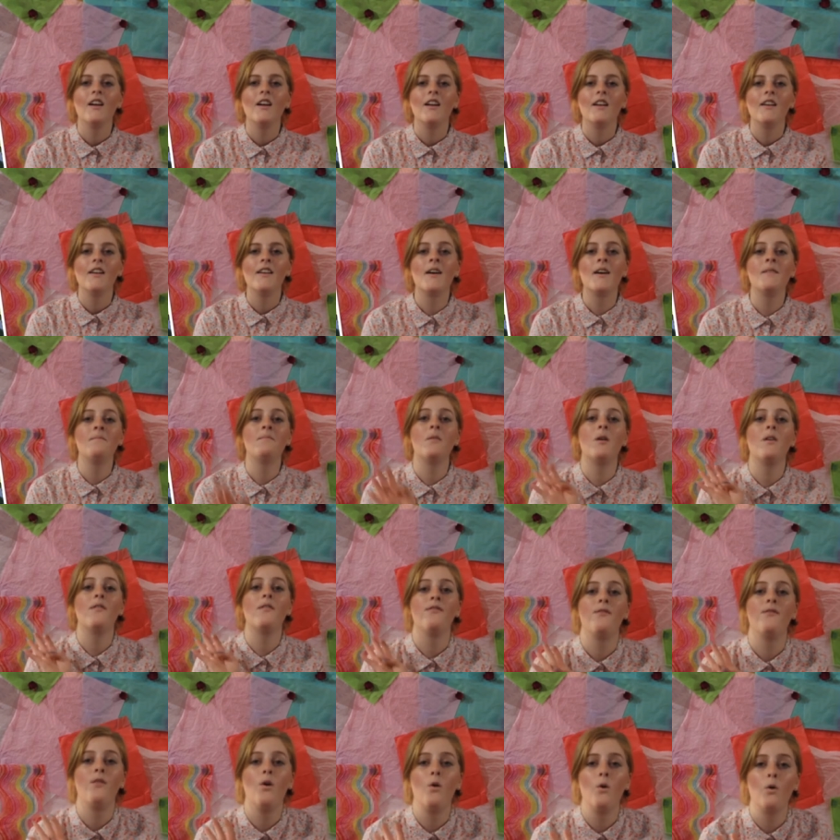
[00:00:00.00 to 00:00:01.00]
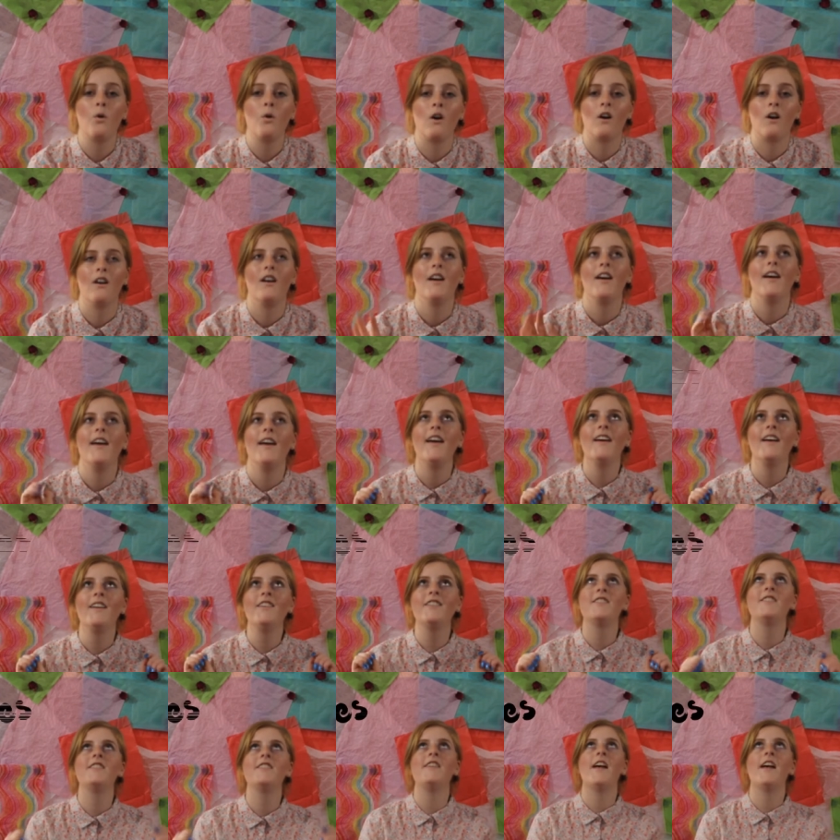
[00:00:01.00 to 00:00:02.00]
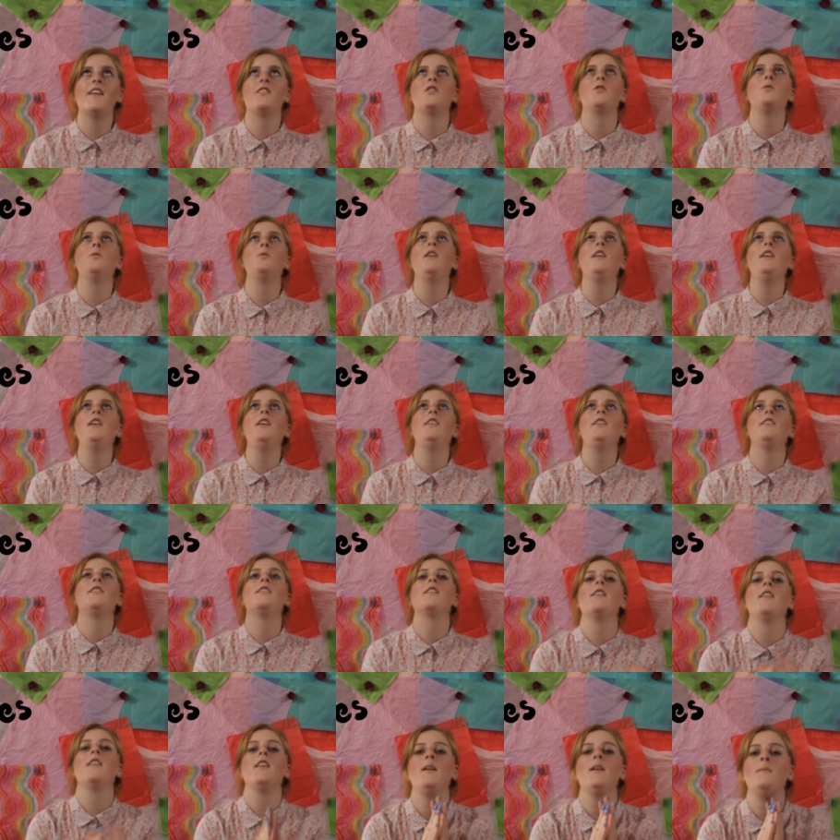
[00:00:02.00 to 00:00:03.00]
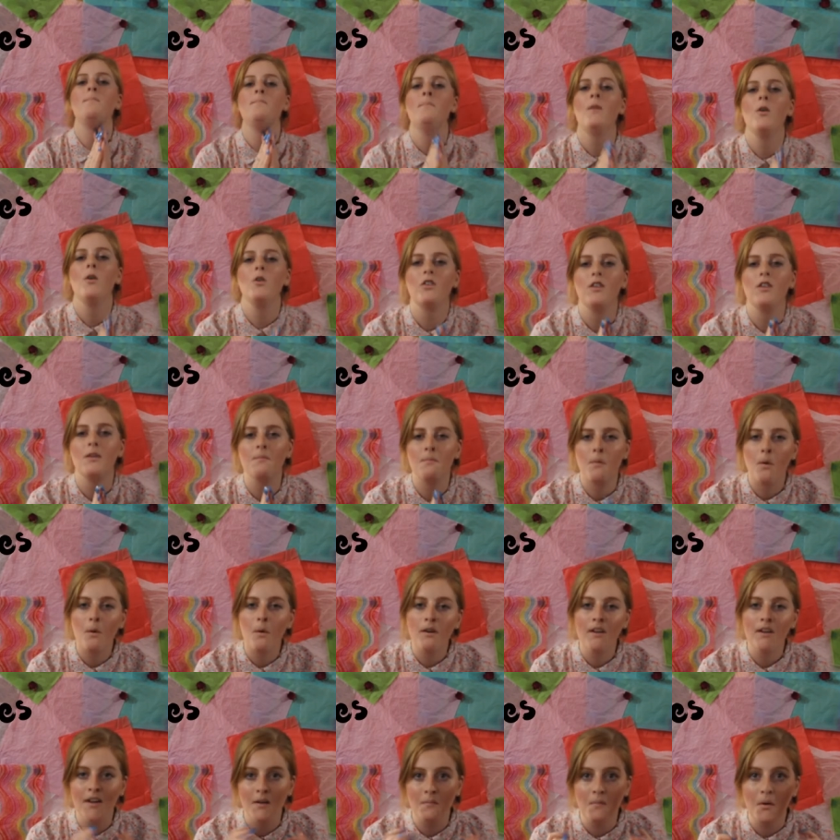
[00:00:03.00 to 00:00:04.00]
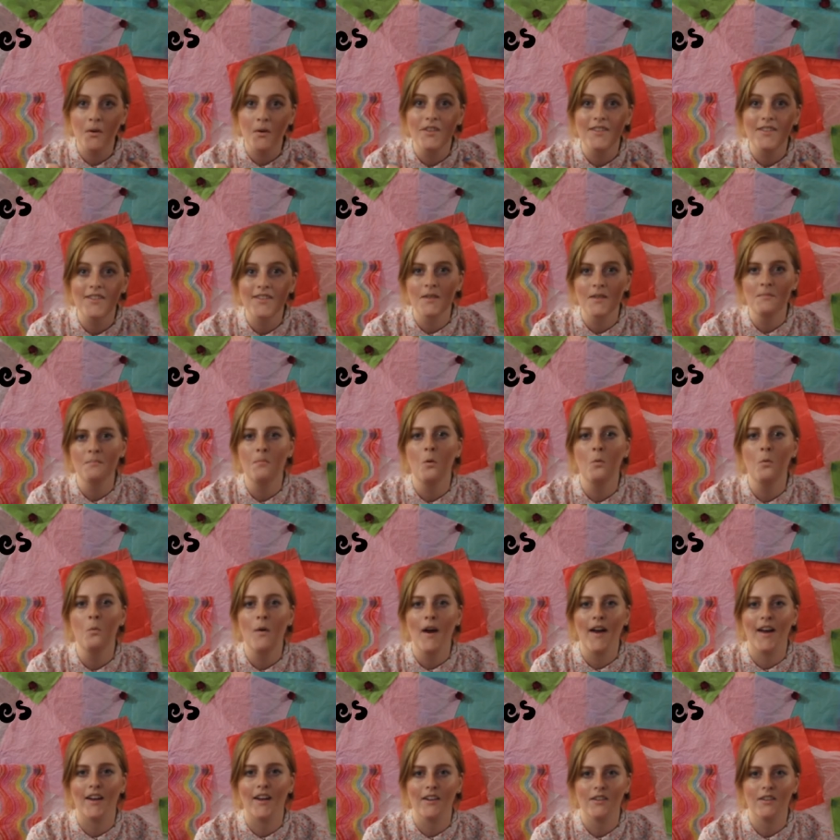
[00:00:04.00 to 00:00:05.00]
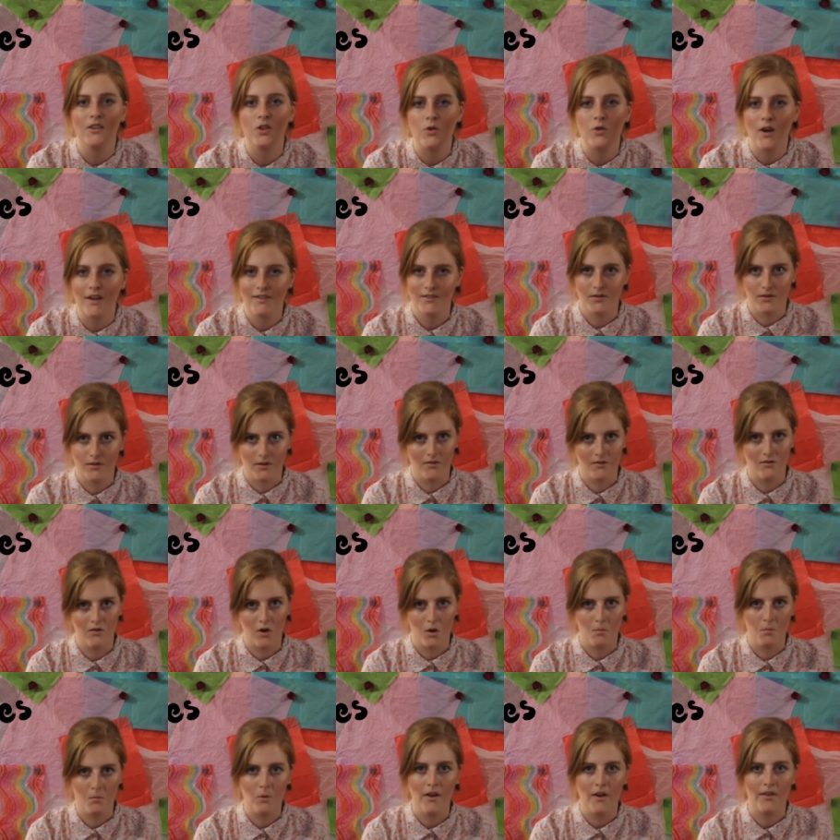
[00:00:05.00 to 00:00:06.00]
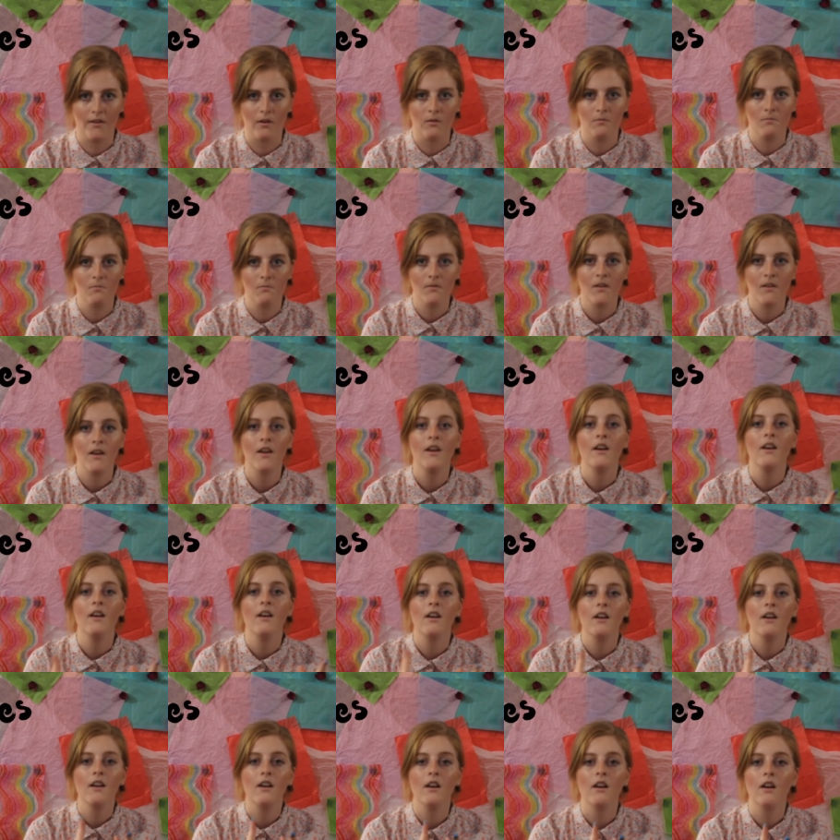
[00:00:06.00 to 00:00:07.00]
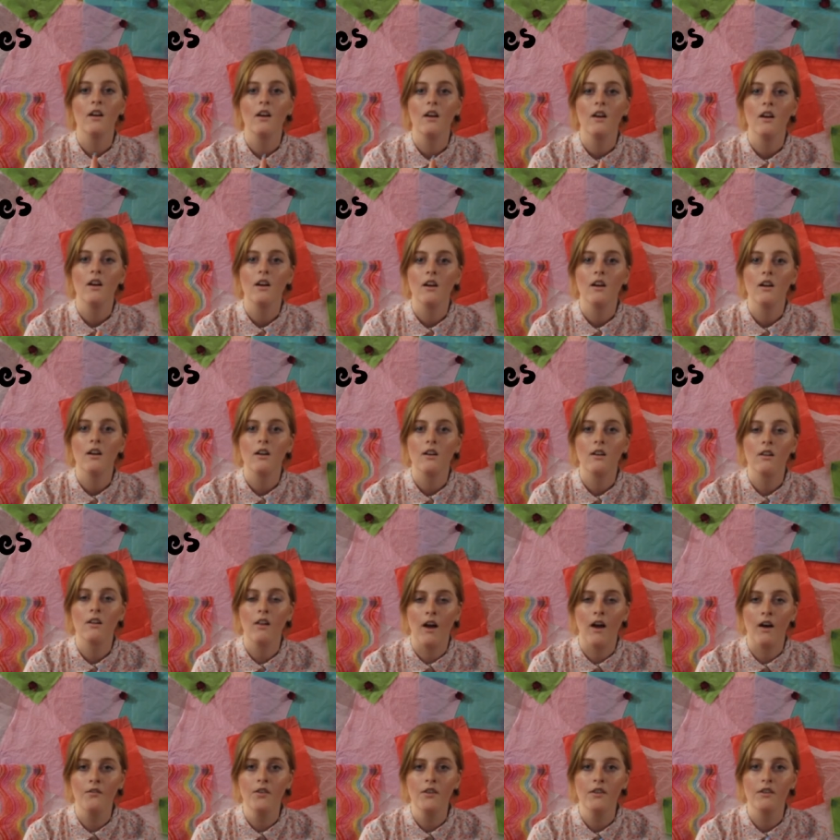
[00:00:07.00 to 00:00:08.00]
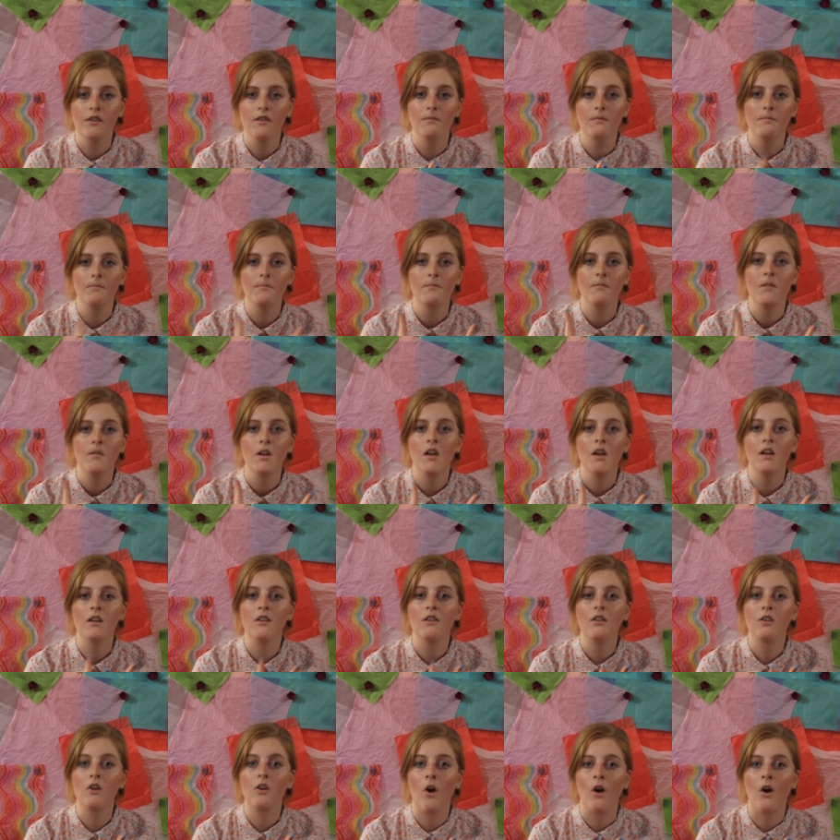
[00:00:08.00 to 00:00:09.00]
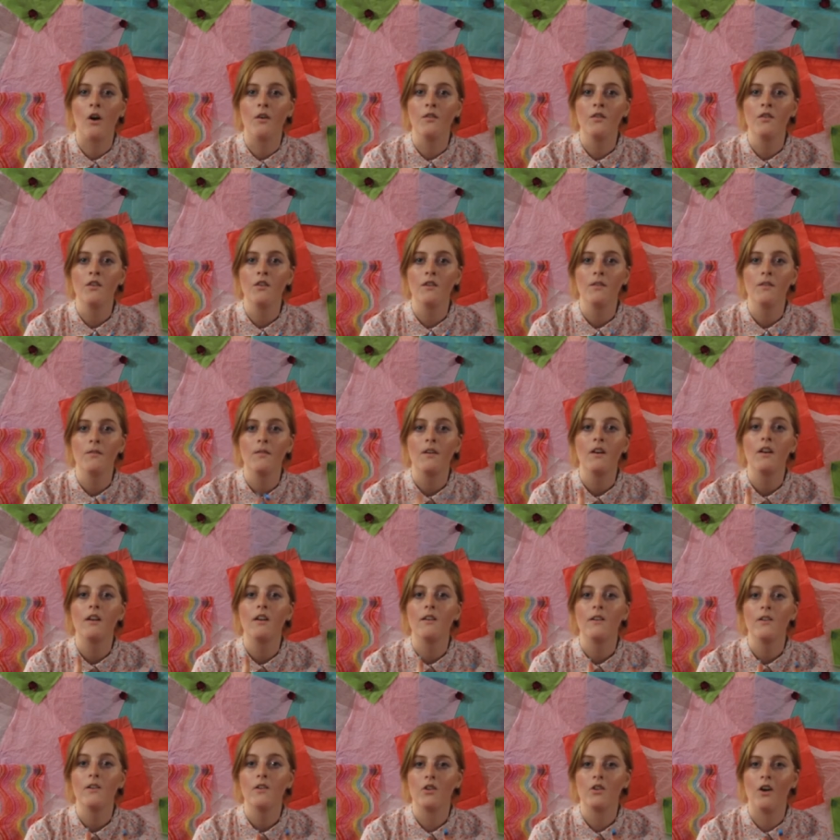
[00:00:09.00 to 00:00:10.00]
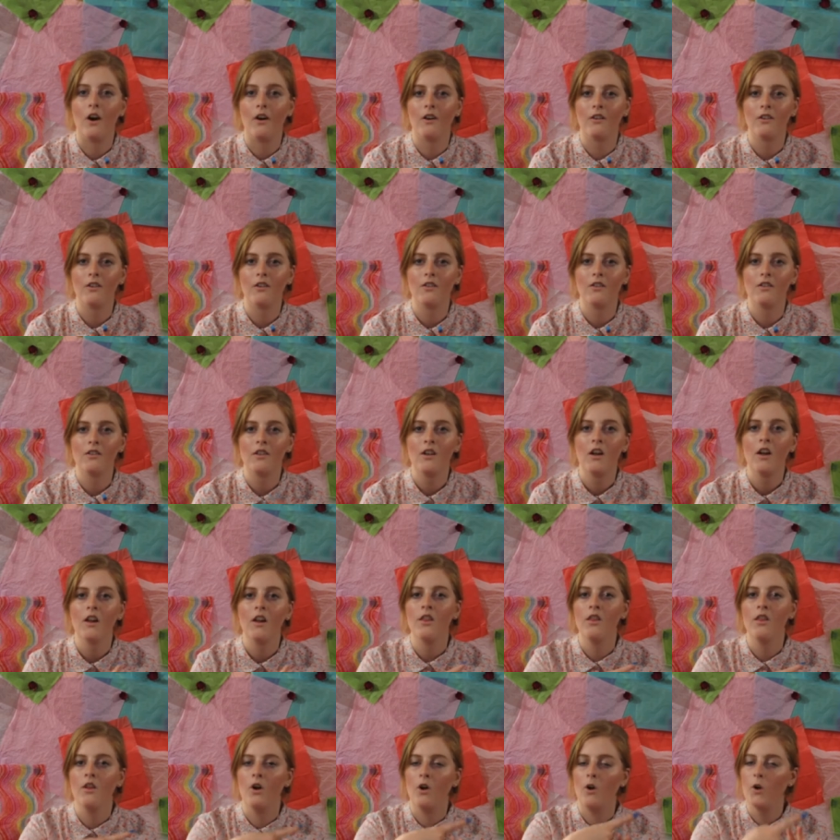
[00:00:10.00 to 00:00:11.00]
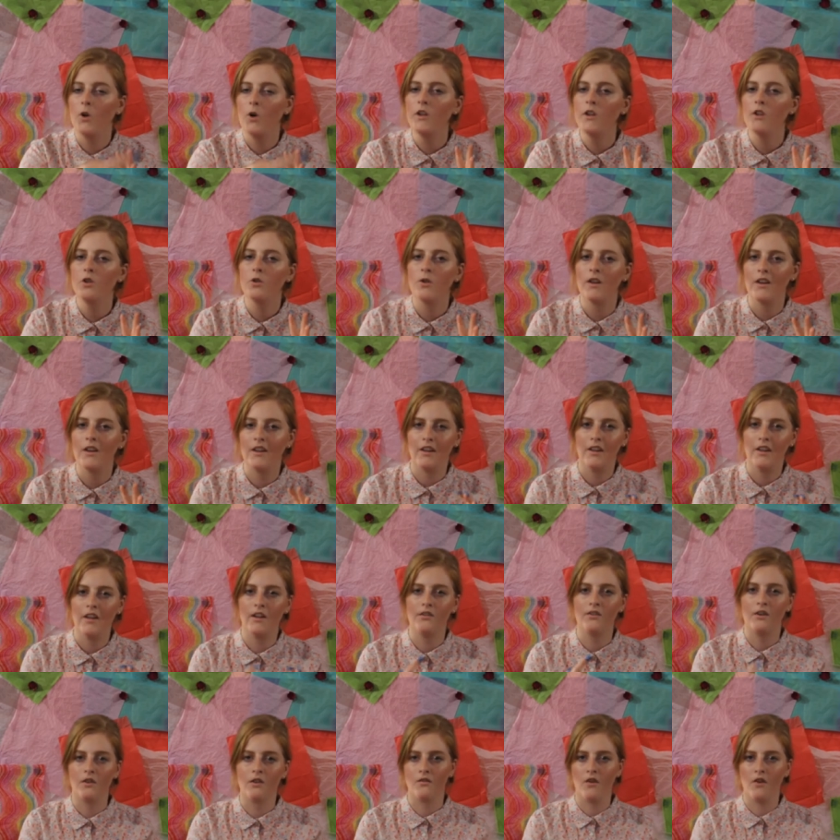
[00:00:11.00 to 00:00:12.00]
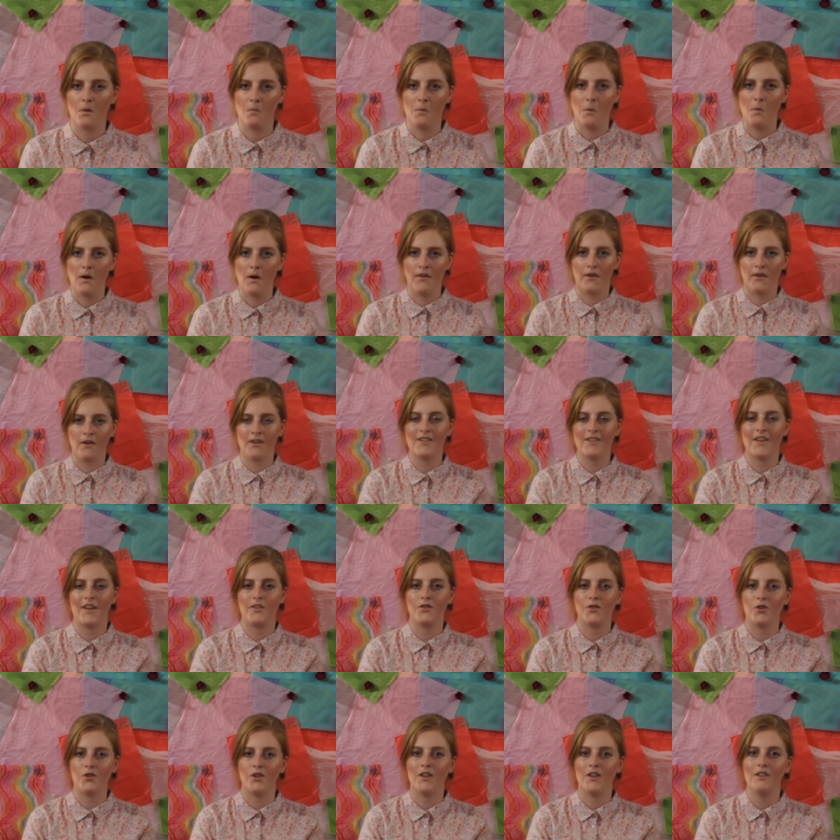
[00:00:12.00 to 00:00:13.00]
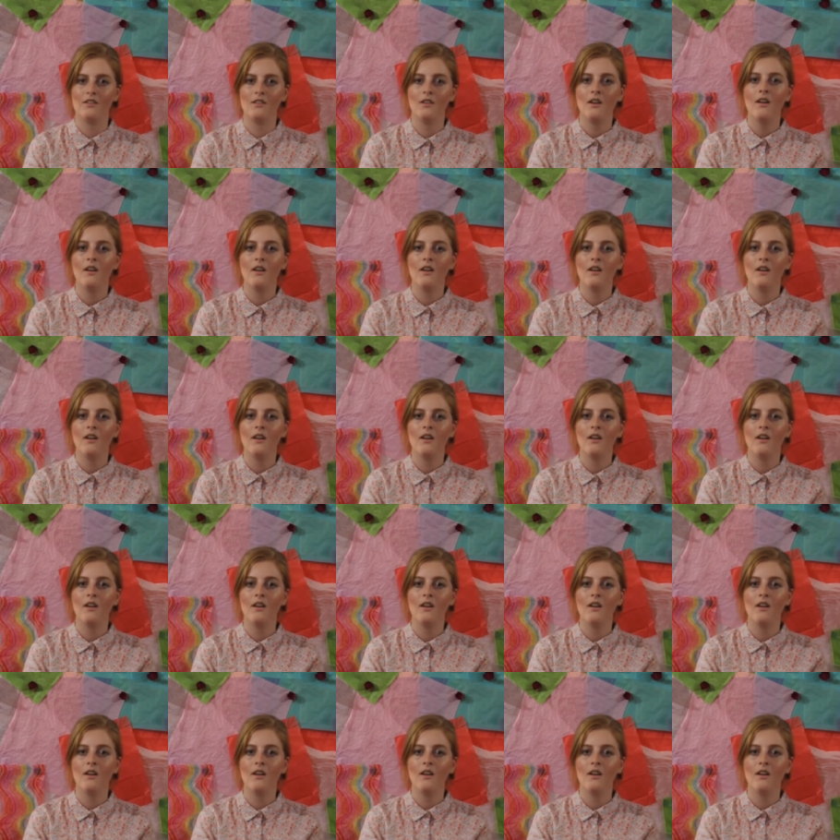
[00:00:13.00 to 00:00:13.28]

Number four, accessories. The most important and most simple way to dress for convertible weather. Gloves, scarves, socks, the holy trinity of convertible weather accessories.